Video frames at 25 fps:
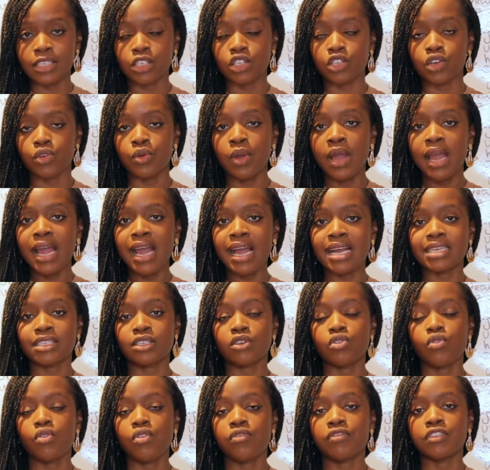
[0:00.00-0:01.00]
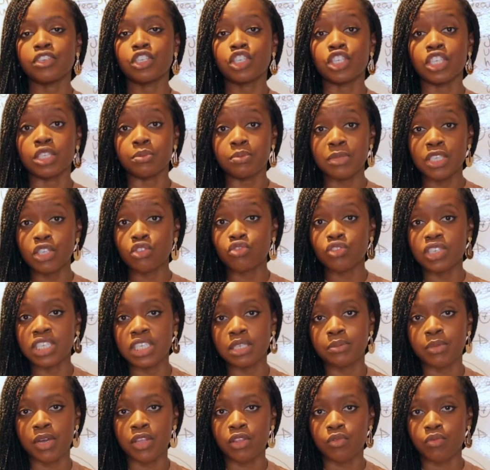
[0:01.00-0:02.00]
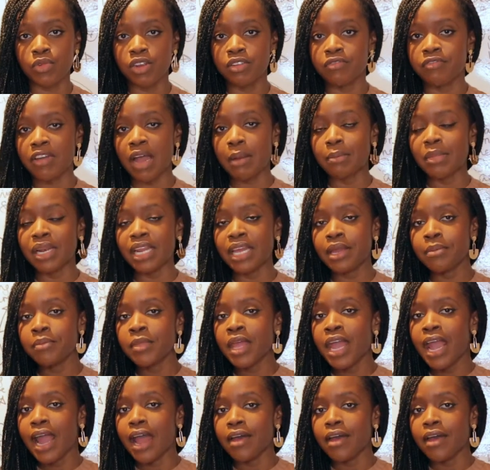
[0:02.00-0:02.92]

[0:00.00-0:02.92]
So as an orphan, she's mistreated by the Reed family,